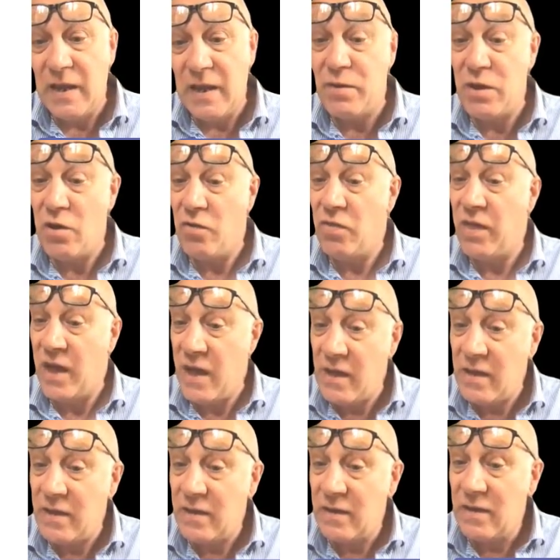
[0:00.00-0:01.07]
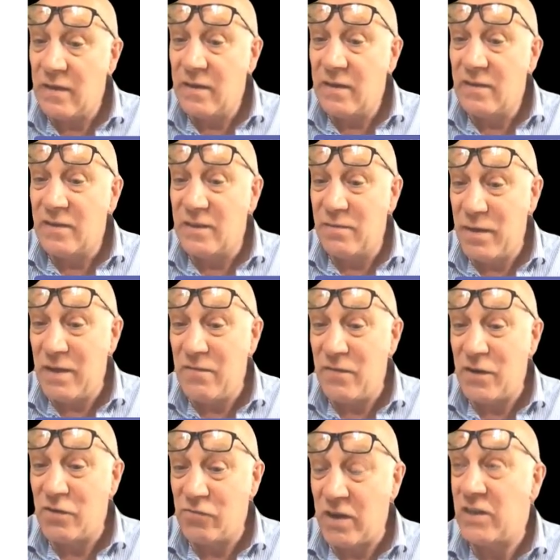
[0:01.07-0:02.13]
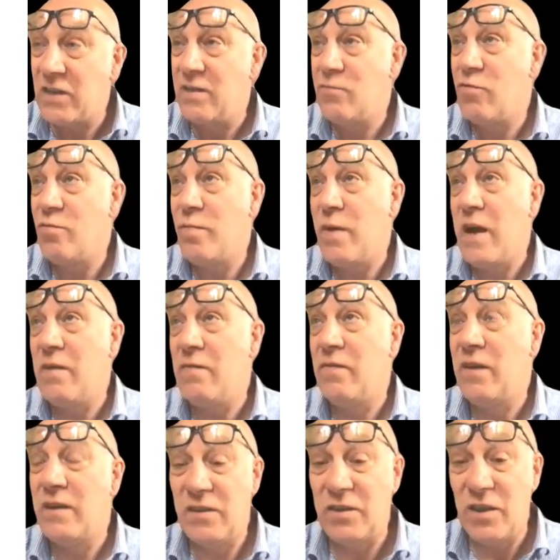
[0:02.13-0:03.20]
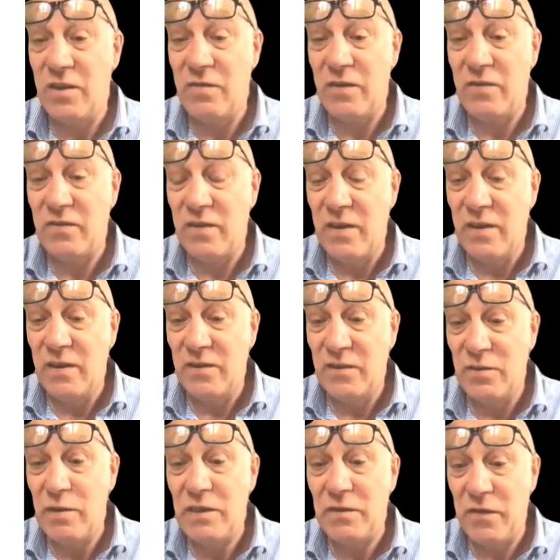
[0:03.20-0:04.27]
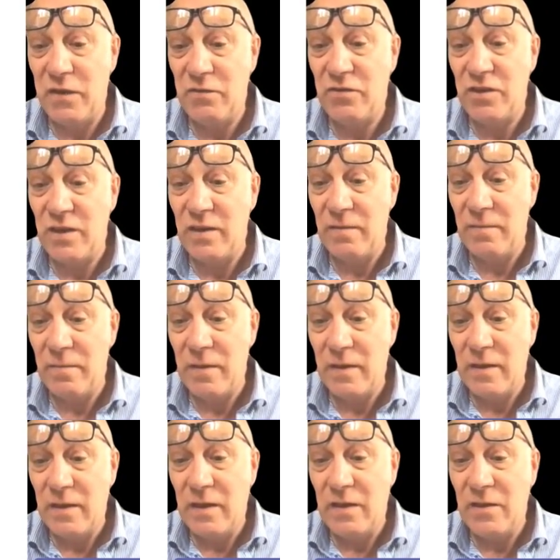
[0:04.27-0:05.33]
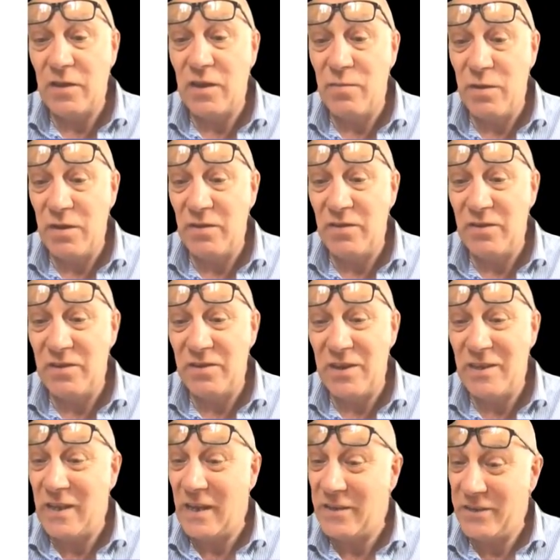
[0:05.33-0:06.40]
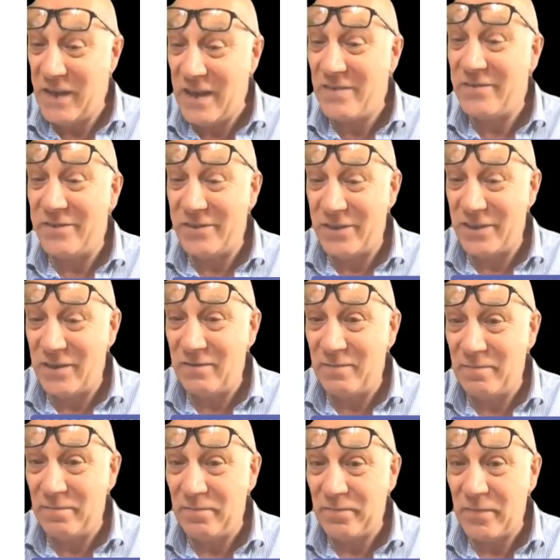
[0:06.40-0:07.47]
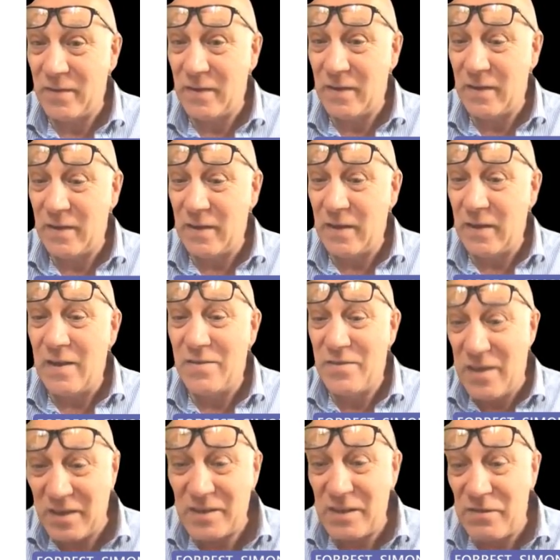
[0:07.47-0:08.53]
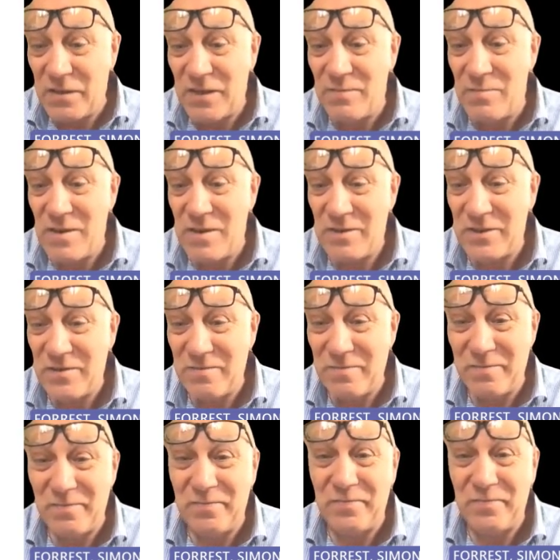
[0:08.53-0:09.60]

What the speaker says: And beyond that, to be even greater and more powerful in its service to its future and the communities that it has yet to serve. Thanks ever so much.